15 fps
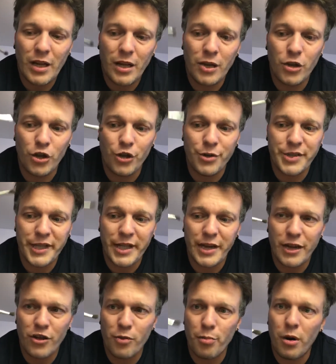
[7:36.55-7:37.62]
using
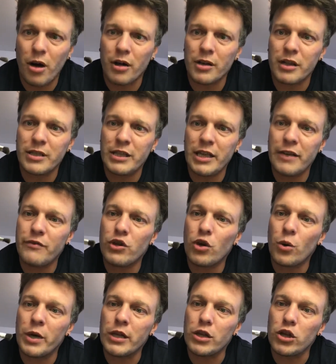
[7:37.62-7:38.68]
another product, even
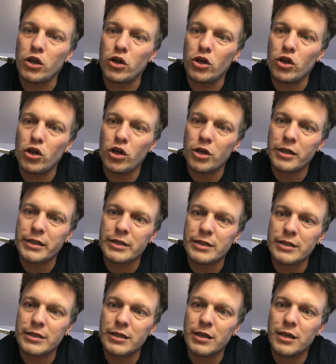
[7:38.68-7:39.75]
though it
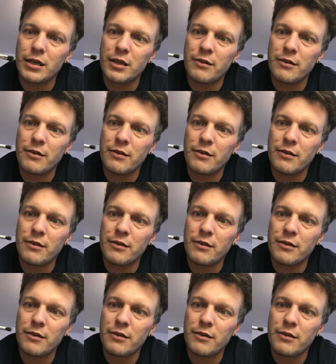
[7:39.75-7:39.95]
looks